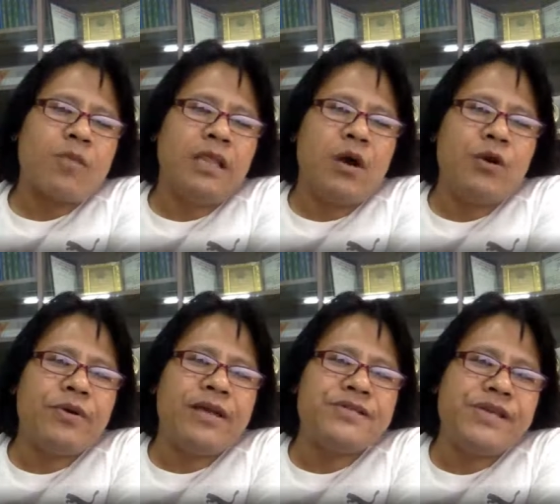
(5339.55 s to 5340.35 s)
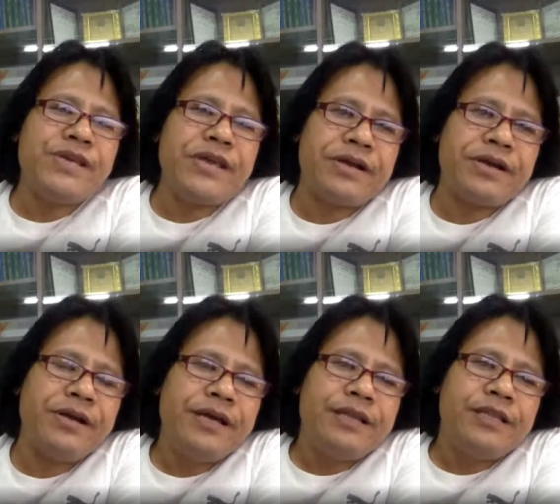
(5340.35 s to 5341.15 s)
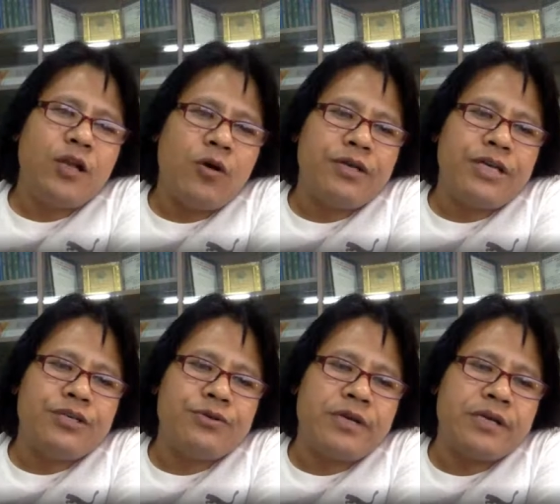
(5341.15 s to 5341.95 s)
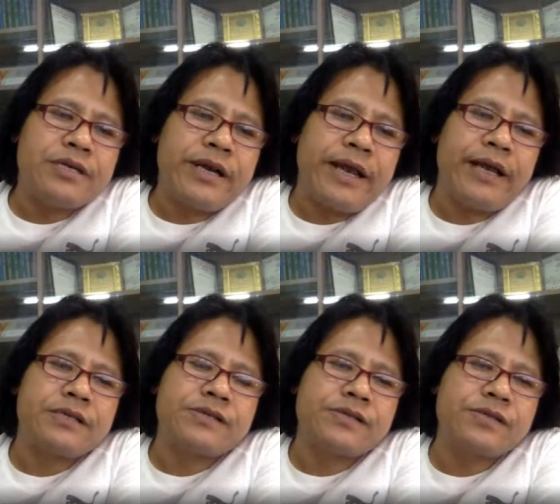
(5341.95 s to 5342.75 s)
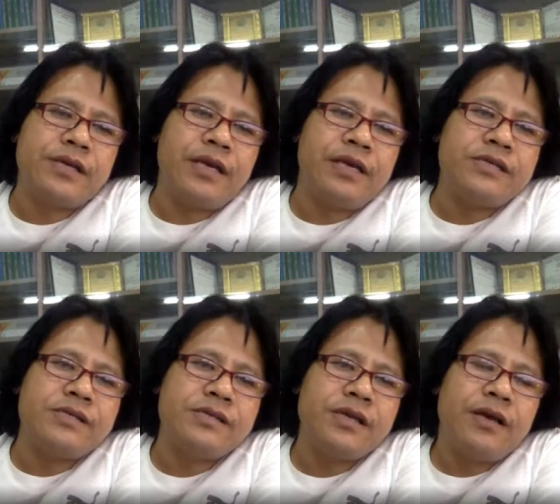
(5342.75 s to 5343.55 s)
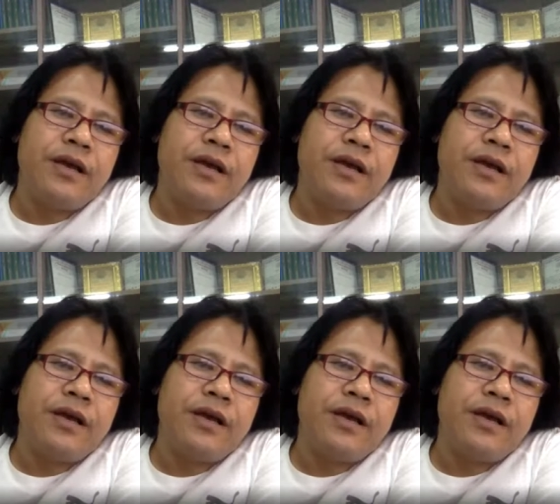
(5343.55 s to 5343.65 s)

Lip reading: Now you can see here the longitudinal cracks is